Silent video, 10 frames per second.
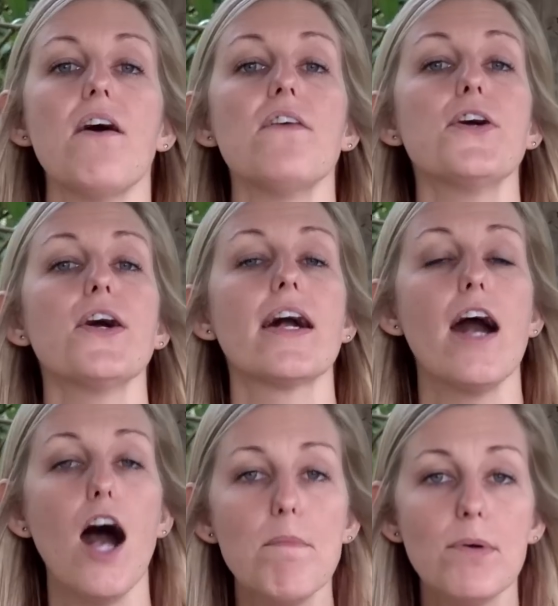Now, if you're a
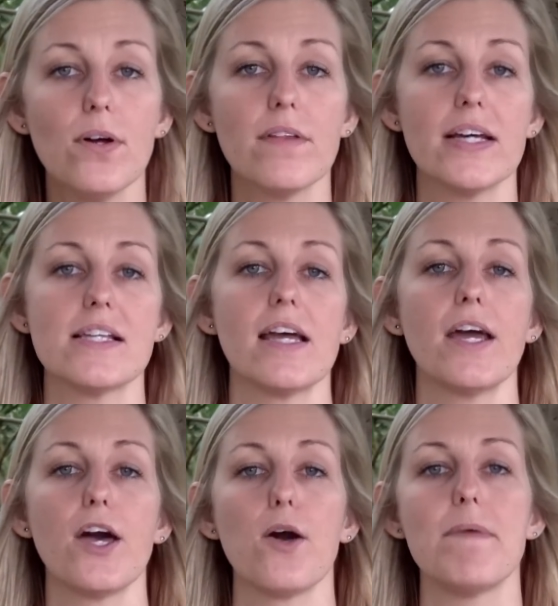couple that's
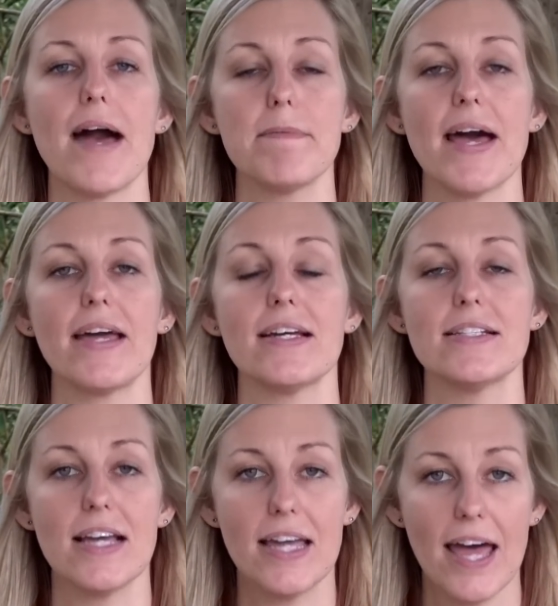gonna go
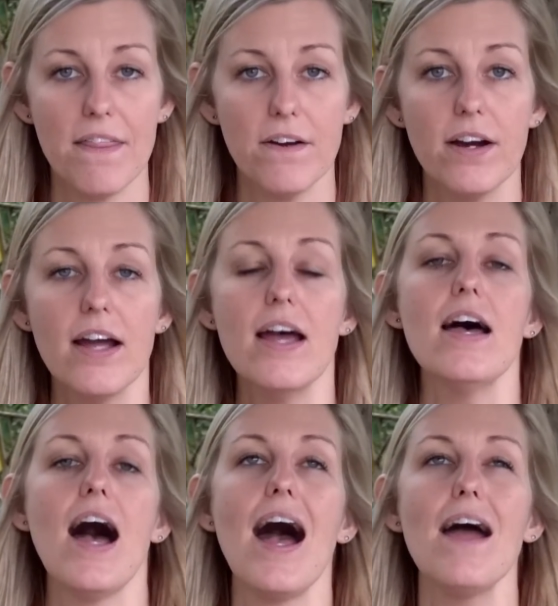backpacking together,
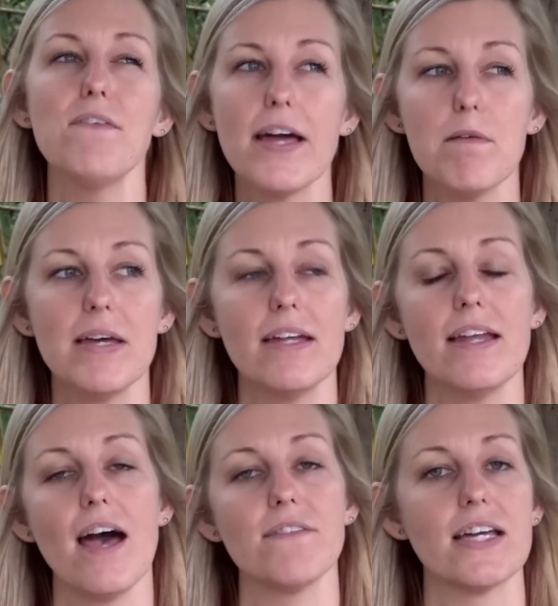I
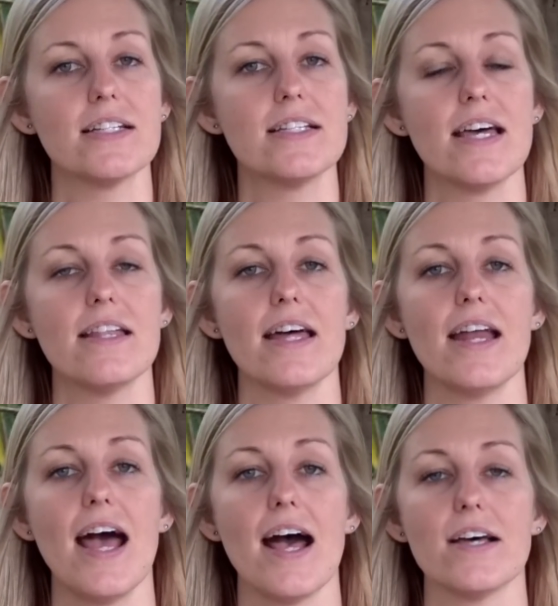recommend having a tent
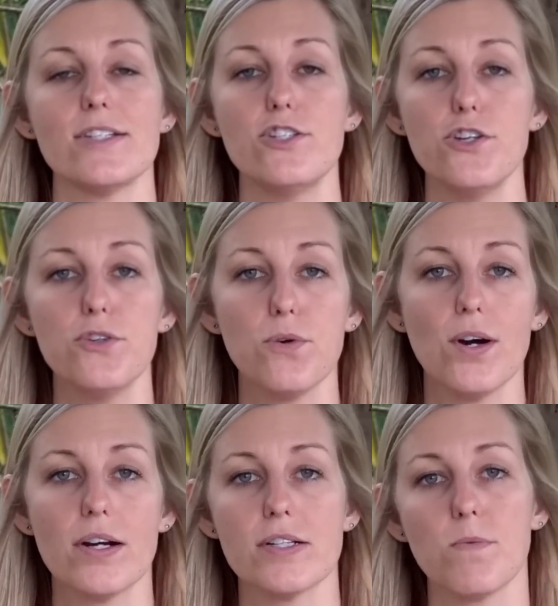that has two
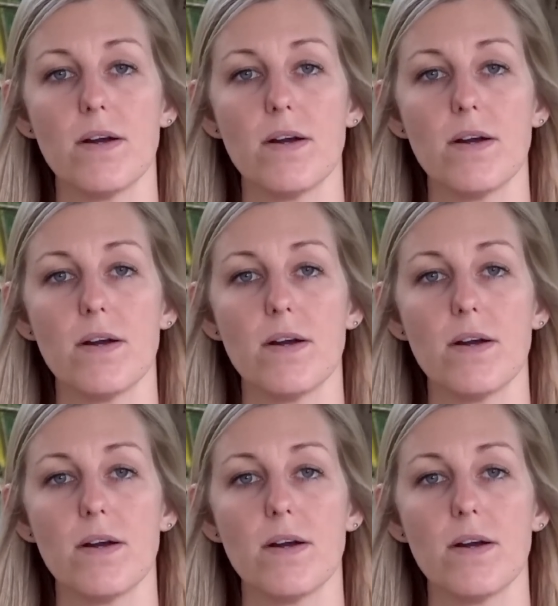doors,